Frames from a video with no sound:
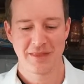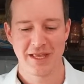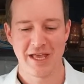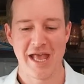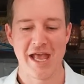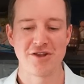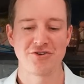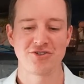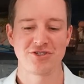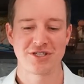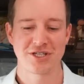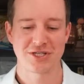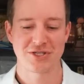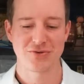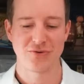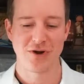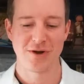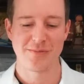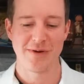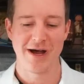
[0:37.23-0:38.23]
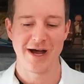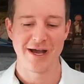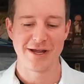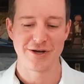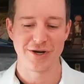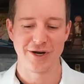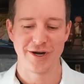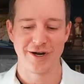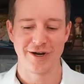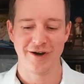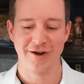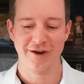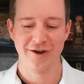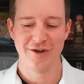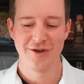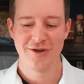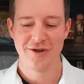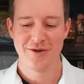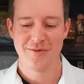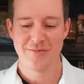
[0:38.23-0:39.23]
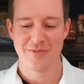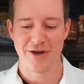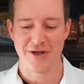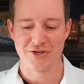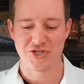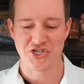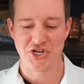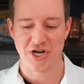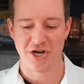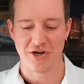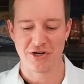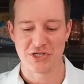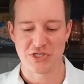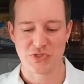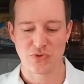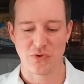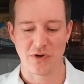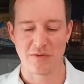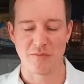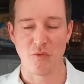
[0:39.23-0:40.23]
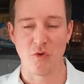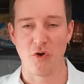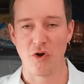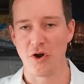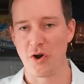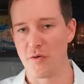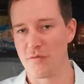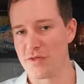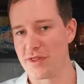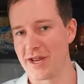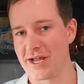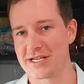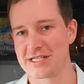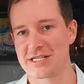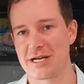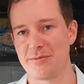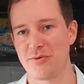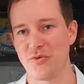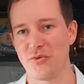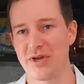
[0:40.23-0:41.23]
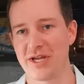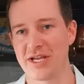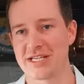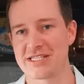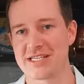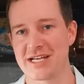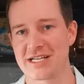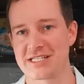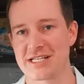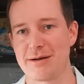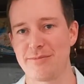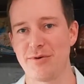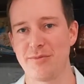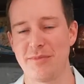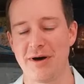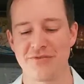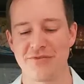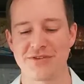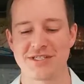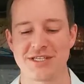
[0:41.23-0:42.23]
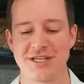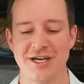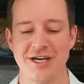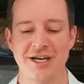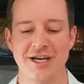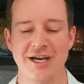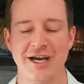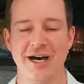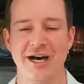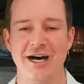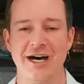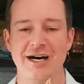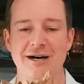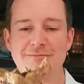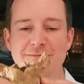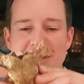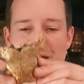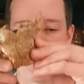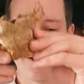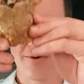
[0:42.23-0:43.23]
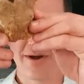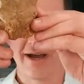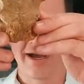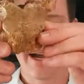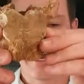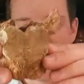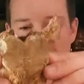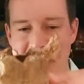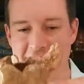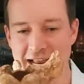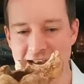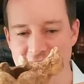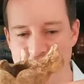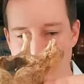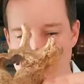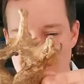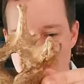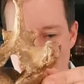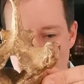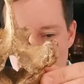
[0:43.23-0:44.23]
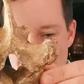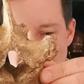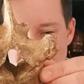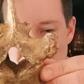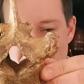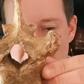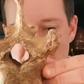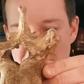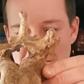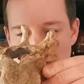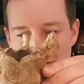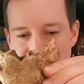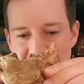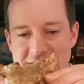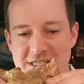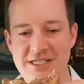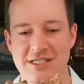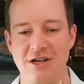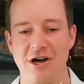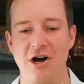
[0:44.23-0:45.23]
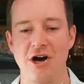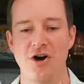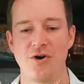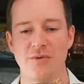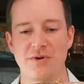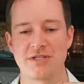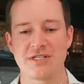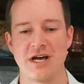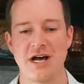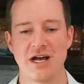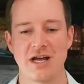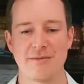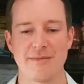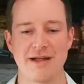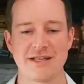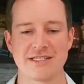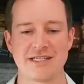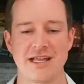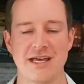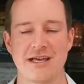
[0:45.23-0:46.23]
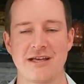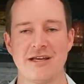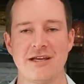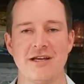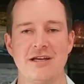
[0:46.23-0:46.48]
Interesting story behind her, but I'll share her story more over the next couple weeks, next couple months. Um, but anyway, I kind of like starting this model because this is all we're talking about today.